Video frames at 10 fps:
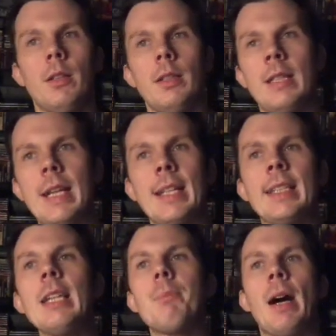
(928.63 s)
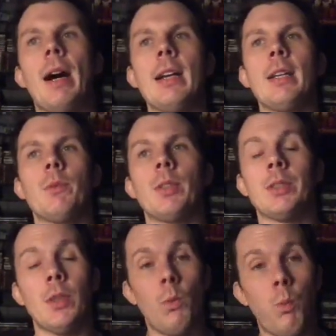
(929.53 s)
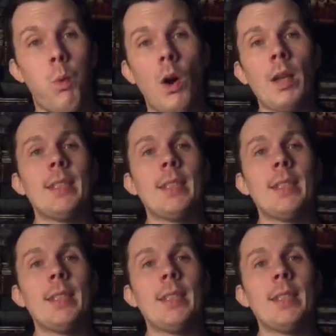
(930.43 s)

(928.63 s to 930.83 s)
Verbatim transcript: The idea behind it was, one,